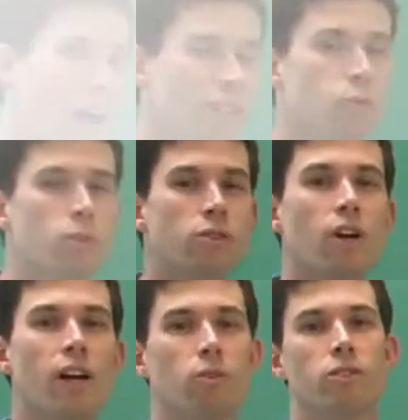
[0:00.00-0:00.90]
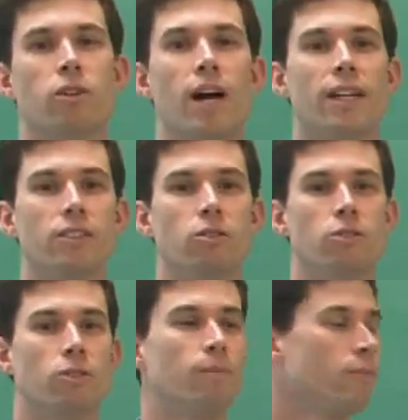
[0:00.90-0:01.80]
So we'll start out with
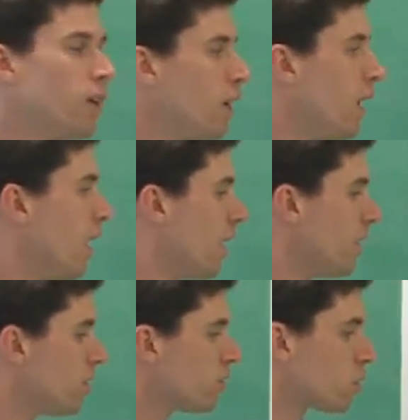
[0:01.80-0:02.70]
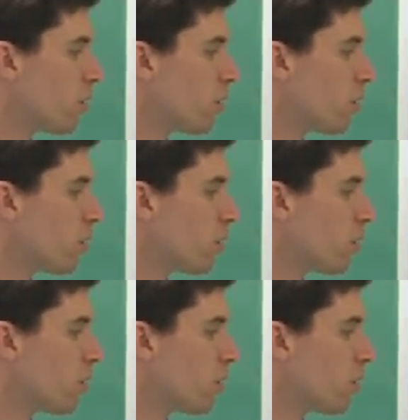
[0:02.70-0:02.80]
triangles. In this